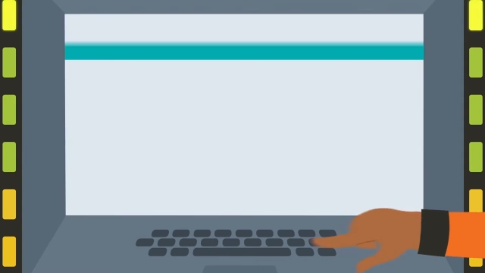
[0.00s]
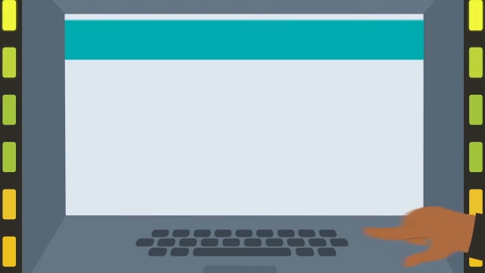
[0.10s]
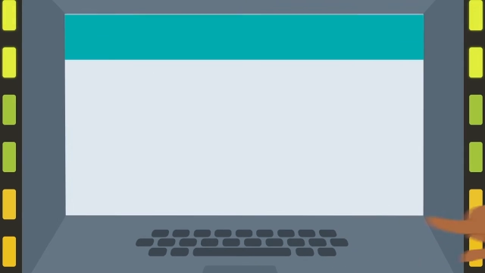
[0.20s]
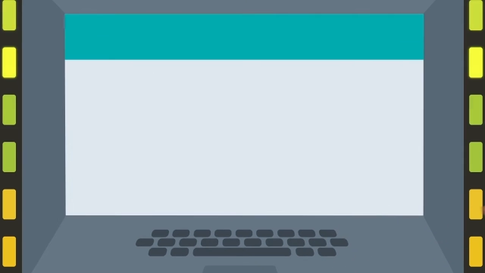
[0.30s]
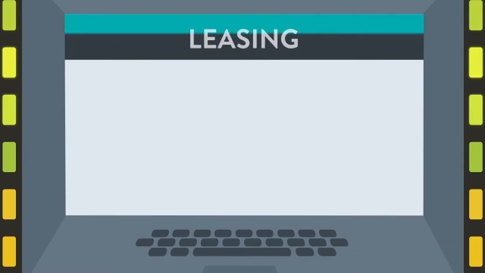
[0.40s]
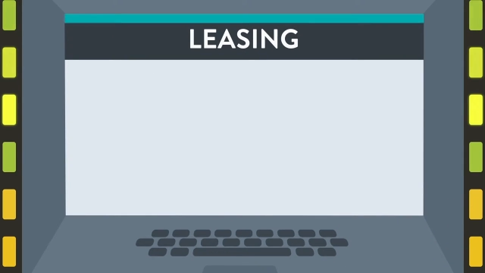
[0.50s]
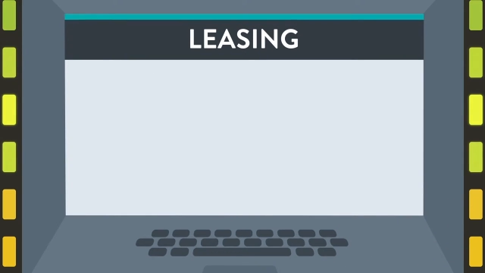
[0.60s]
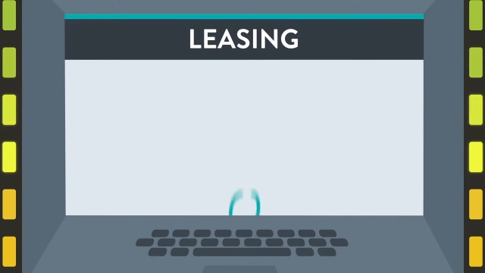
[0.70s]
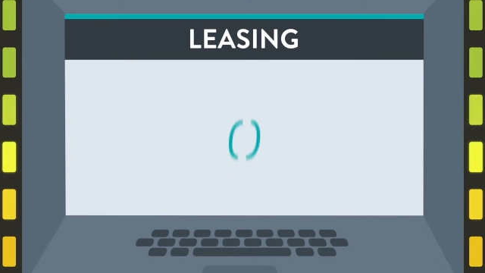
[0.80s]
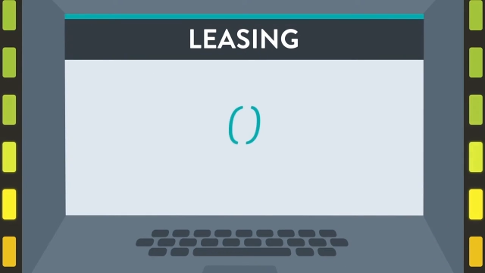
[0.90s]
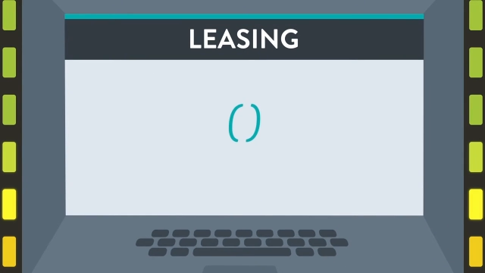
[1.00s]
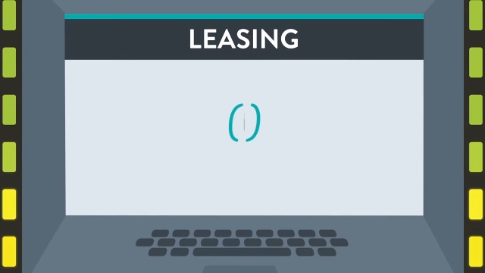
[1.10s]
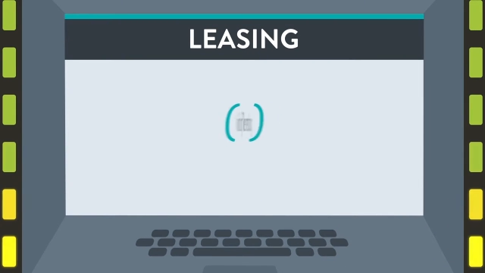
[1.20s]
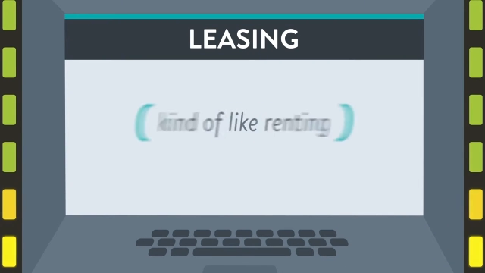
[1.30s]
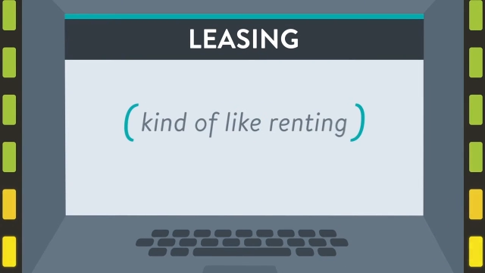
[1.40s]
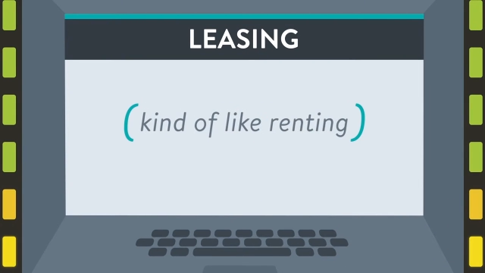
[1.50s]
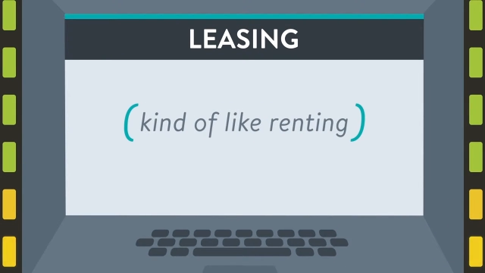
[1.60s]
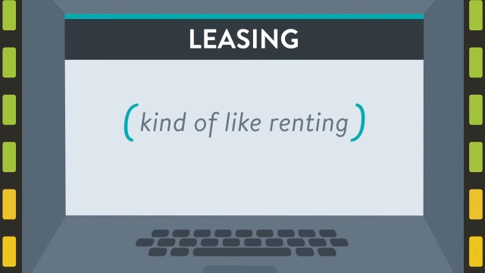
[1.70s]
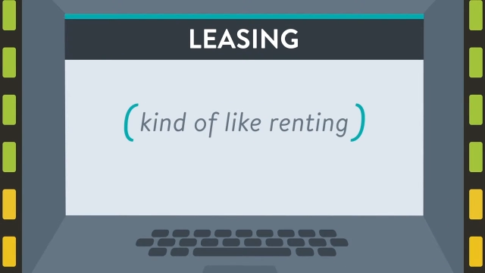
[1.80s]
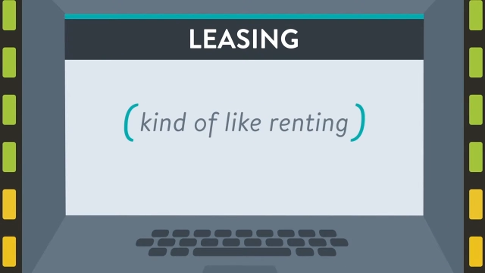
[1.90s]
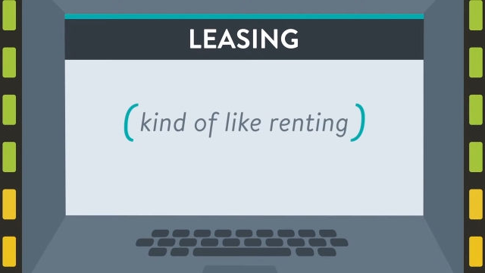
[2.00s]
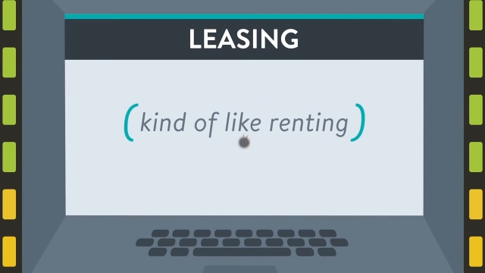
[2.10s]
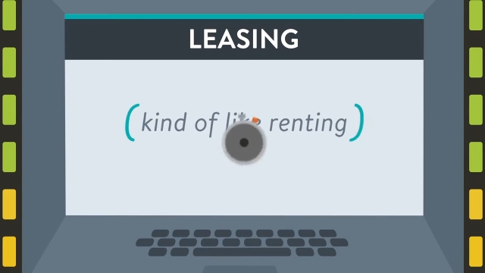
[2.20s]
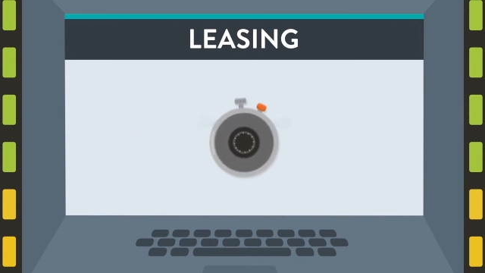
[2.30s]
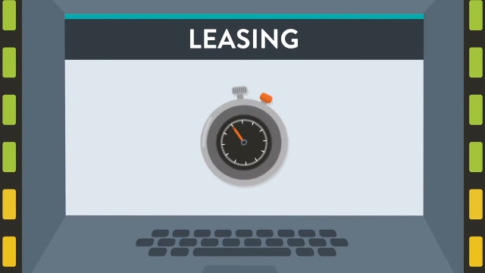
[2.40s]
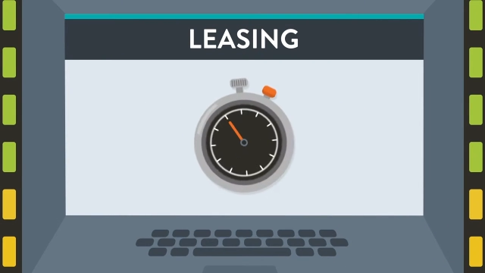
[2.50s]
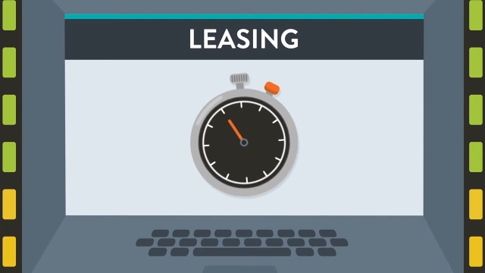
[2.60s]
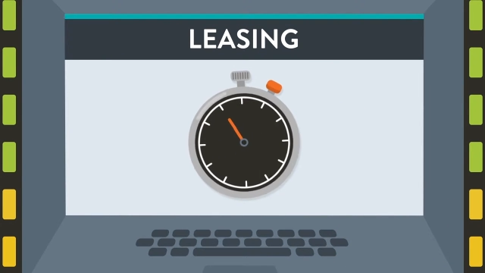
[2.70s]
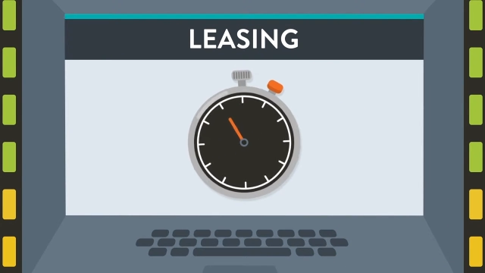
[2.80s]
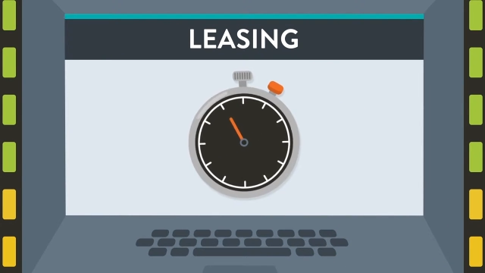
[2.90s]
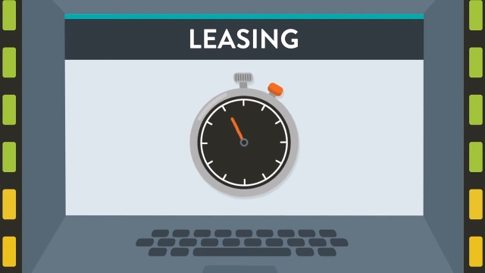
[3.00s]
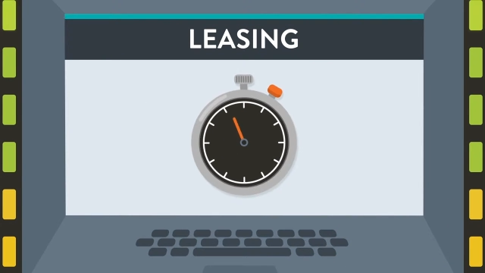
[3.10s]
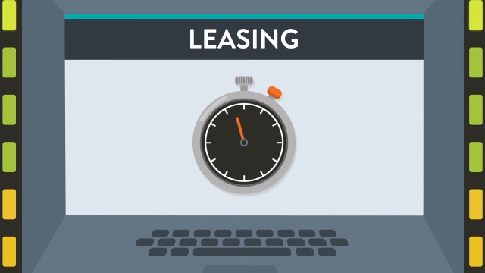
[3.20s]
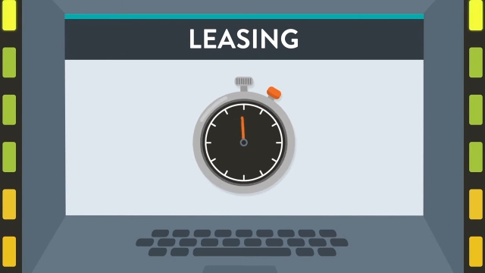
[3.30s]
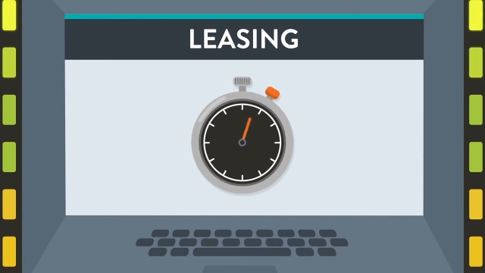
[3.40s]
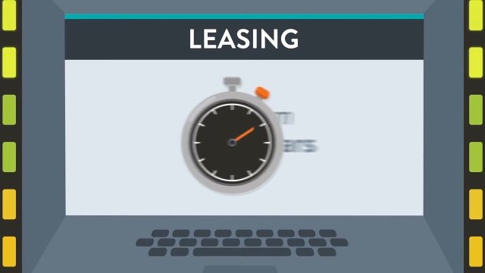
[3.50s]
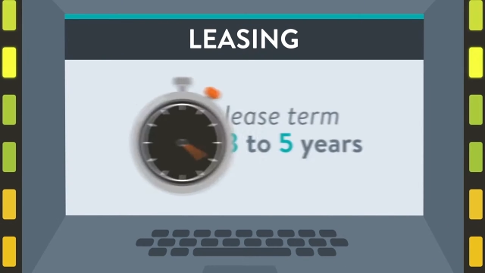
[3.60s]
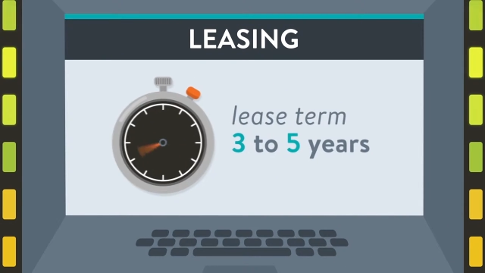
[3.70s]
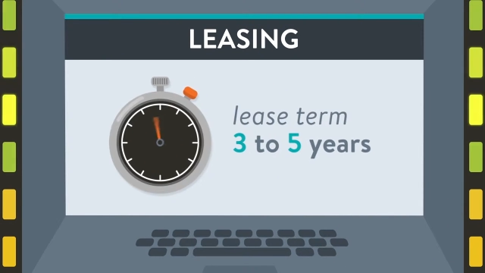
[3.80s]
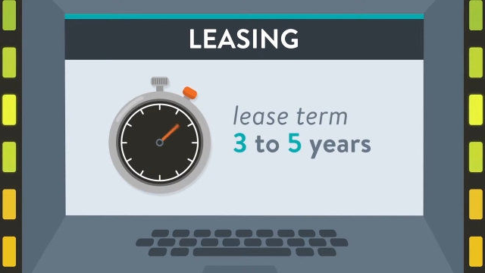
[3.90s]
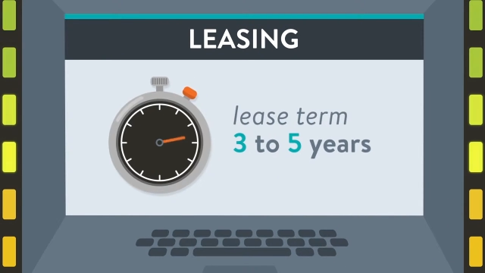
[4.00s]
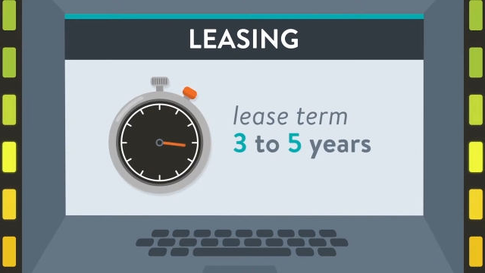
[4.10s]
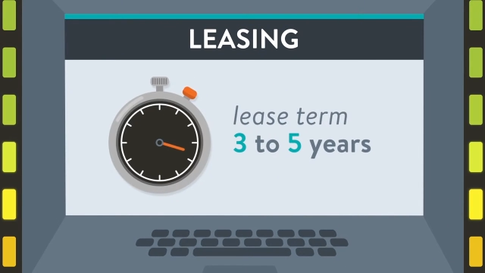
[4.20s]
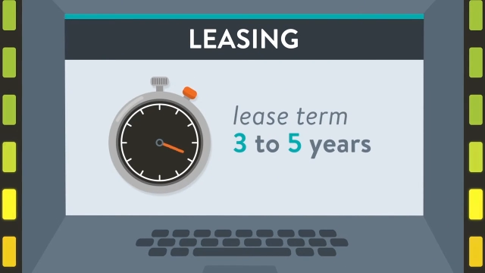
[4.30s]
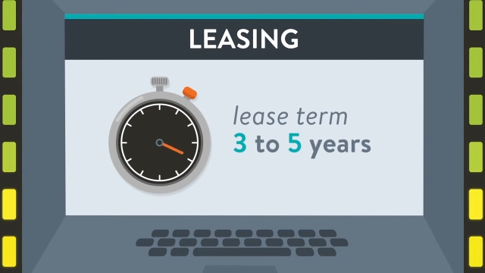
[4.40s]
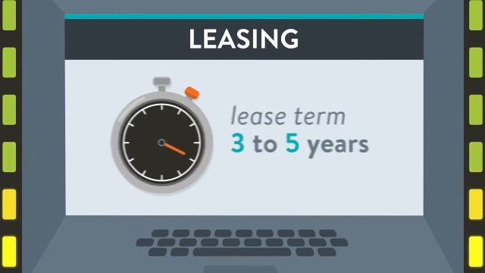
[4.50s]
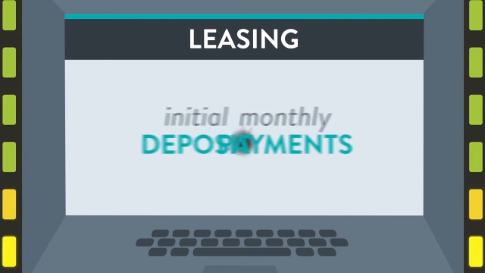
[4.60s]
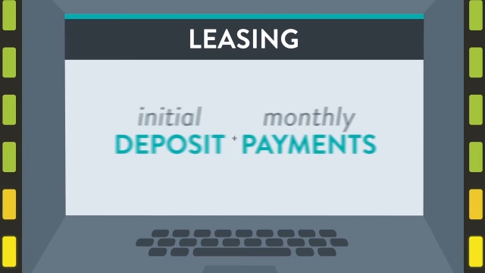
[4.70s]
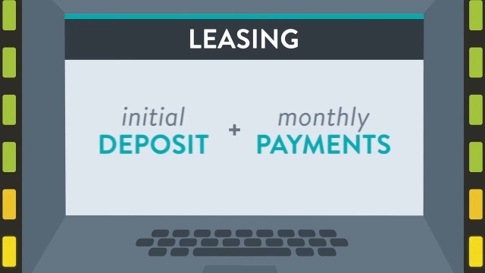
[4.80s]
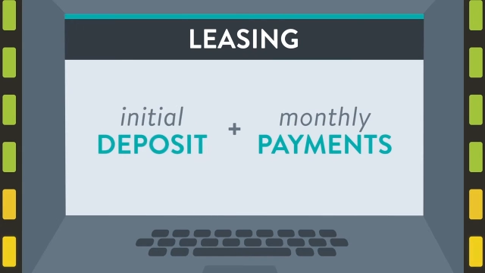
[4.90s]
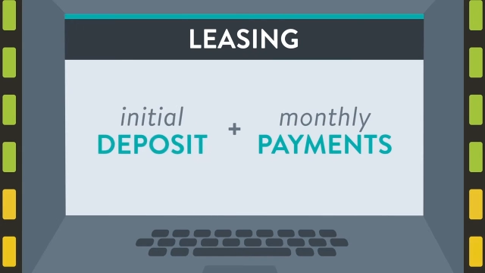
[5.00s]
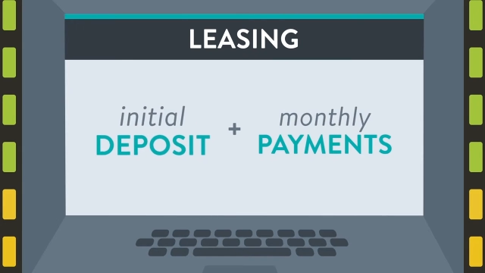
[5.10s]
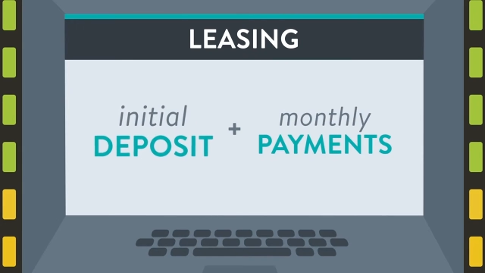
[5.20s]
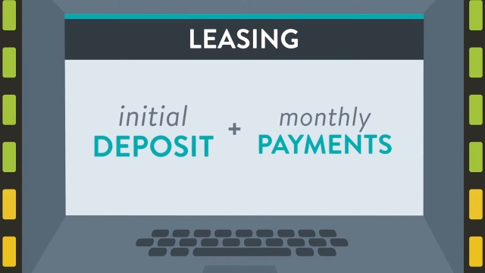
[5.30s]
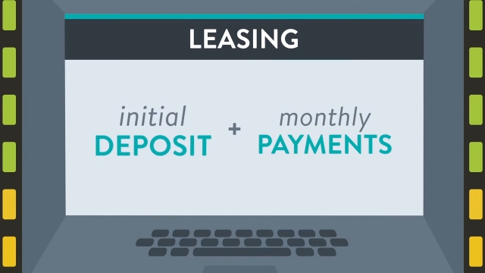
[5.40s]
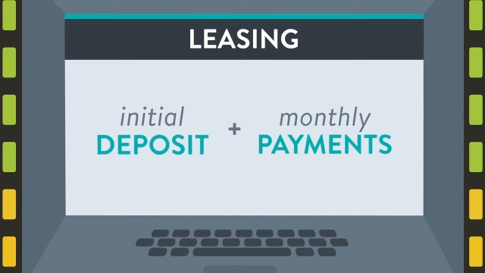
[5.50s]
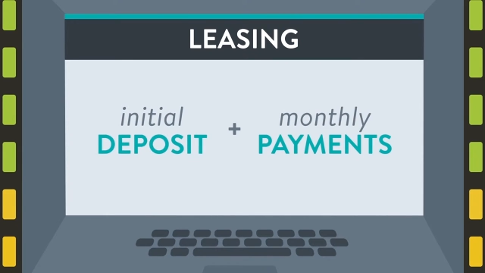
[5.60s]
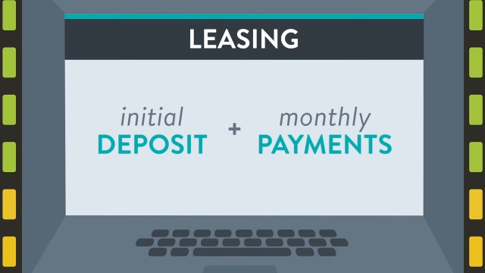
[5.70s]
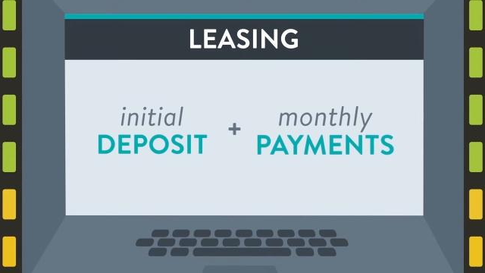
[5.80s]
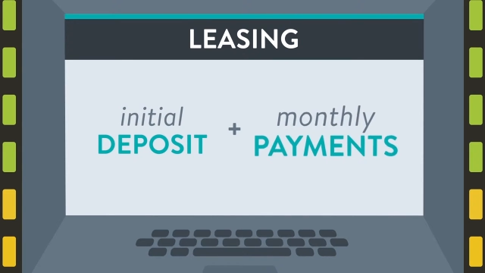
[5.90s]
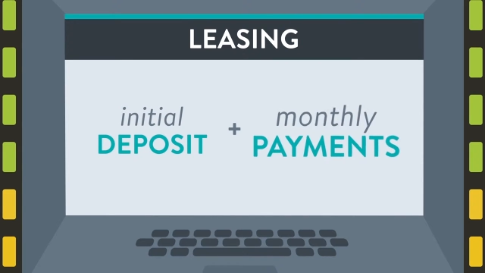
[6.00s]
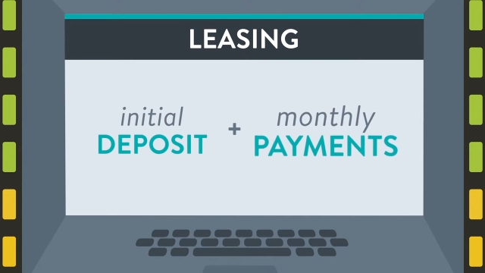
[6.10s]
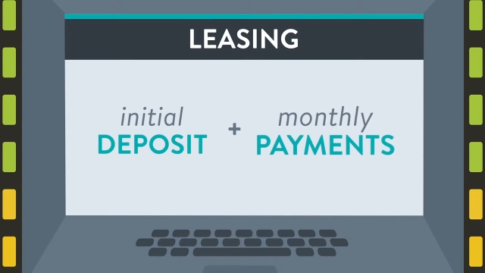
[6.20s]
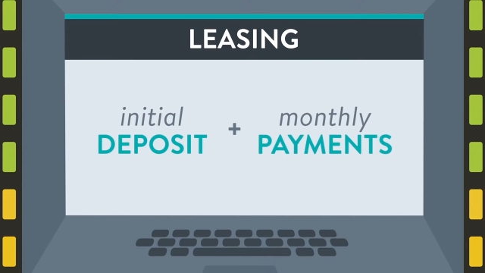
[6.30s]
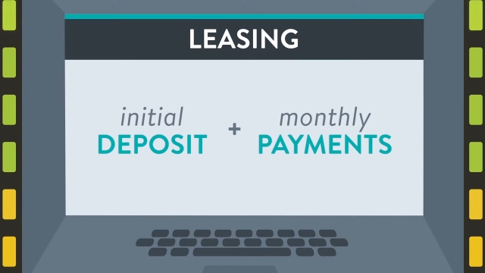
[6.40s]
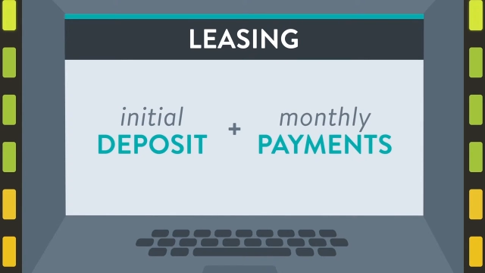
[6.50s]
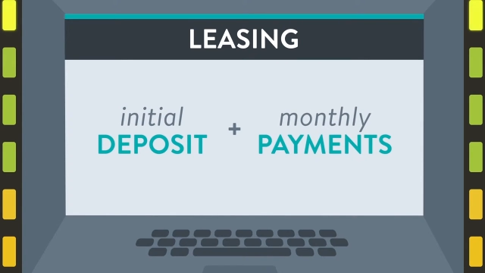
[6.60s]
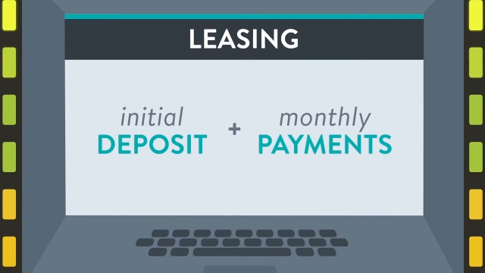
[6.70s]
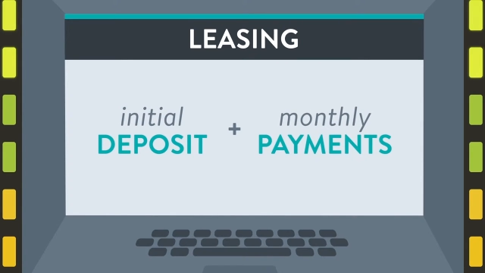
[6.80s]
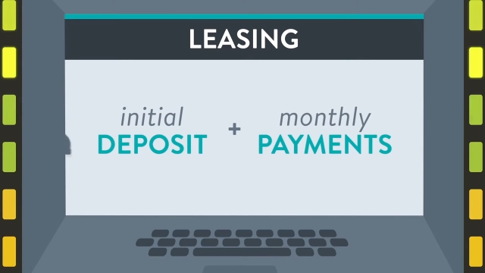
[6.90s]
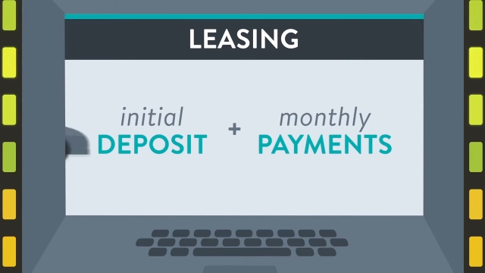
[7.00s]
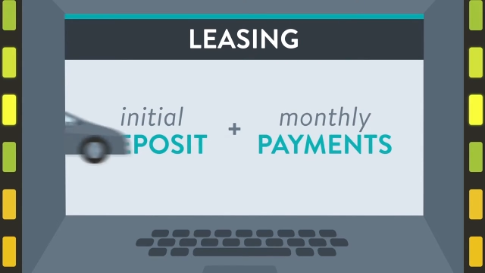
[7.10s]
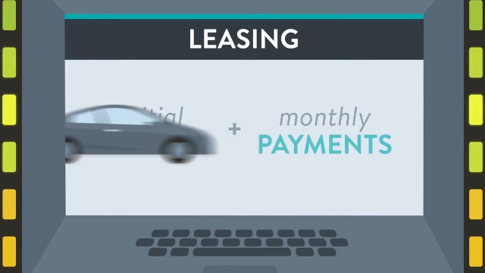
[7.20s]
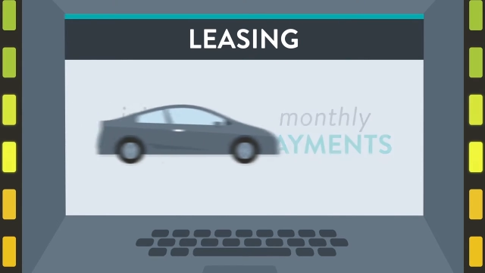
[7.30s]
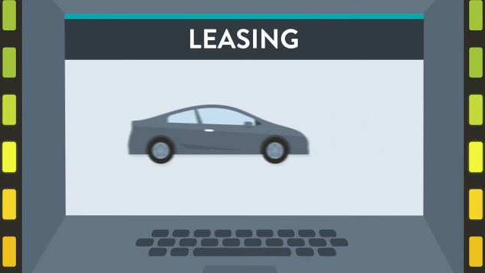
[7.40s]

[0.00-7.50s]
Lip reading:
Nobody's mouth can be seen.